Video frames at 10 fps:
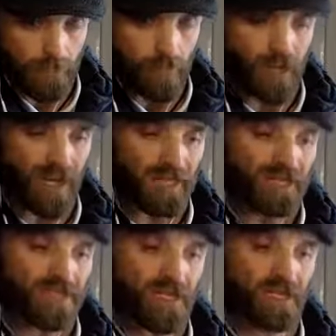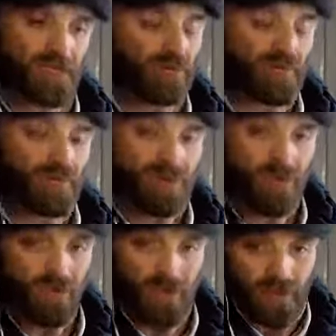But it has it but there's
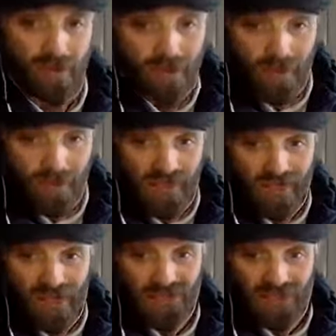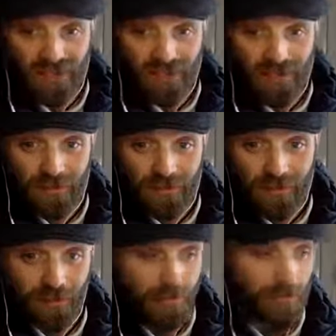no definition.
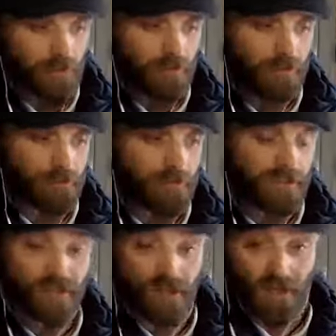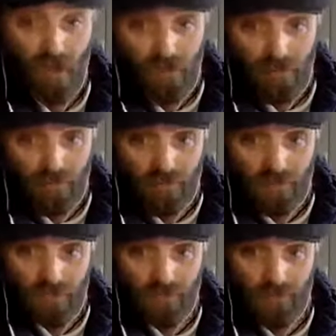It's not lawful
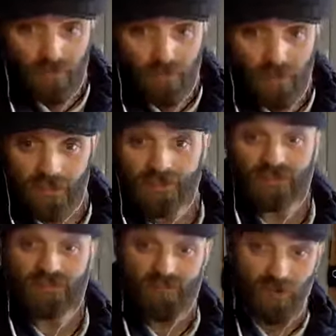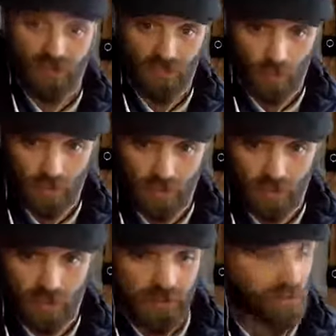because it's spiritual.
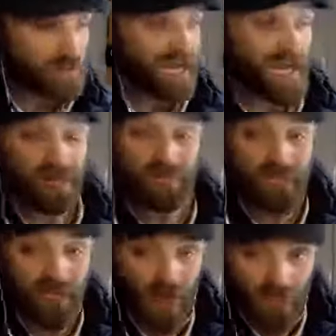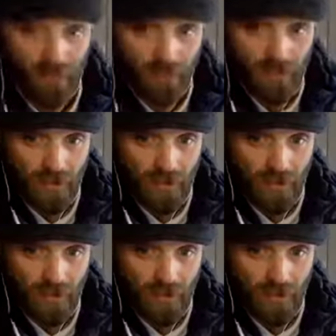So it can't be lawful.